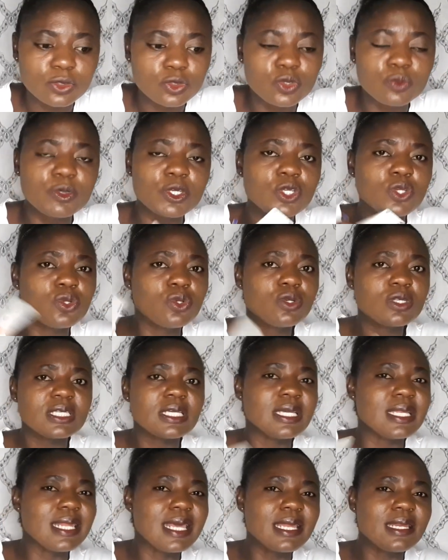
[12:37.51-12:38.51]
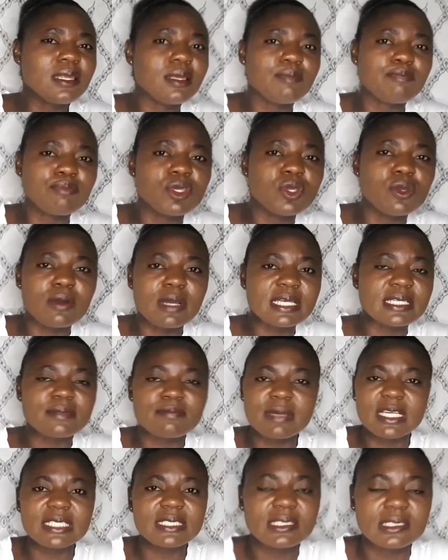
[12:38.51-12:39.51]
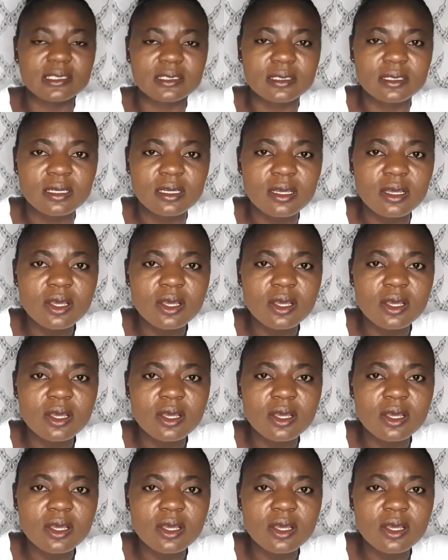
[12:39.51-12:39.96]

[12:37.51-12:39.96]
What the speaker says: to be used in any POS machine.